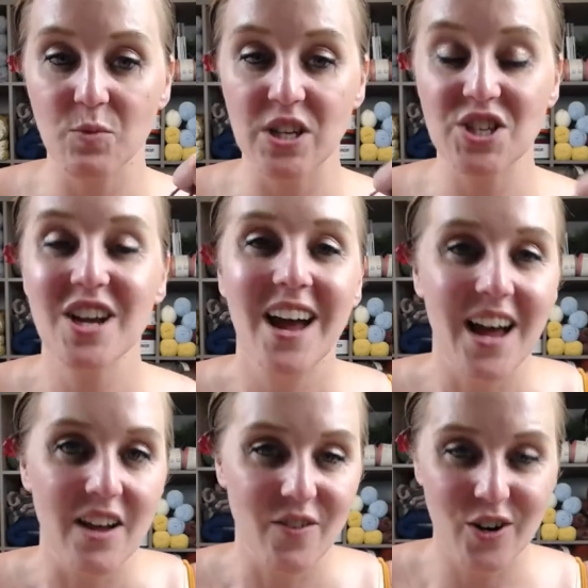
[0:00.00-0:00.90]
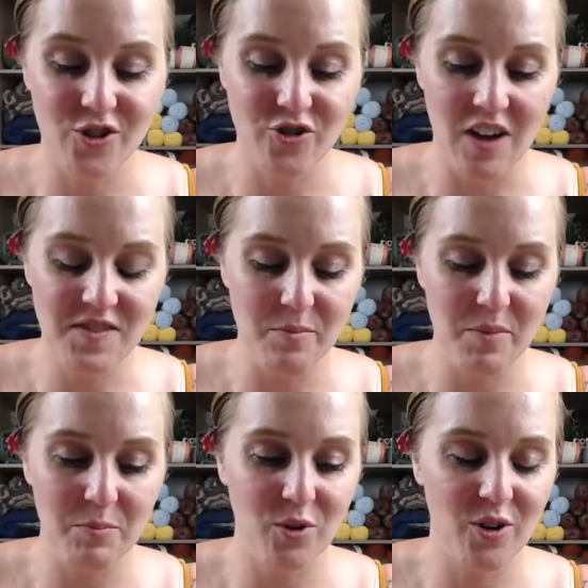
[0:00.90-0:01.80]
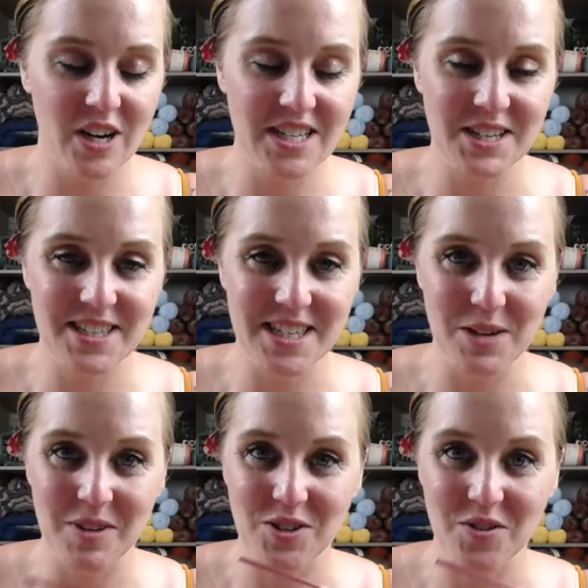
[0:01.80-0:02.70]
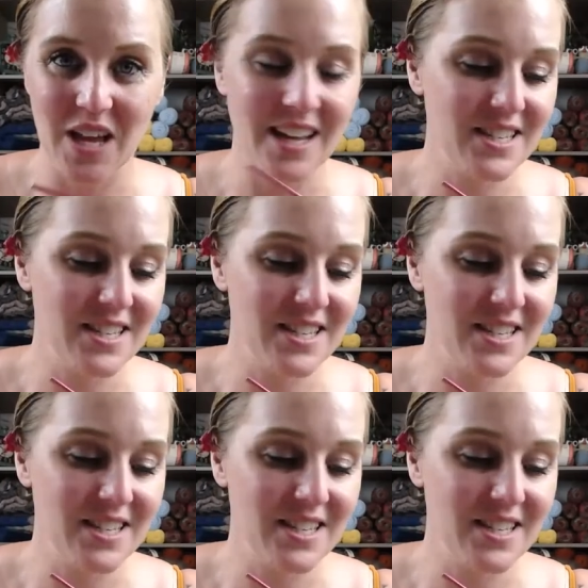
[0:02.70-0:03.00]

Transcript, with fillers: which I've heard drive some people crazy seeing me do that.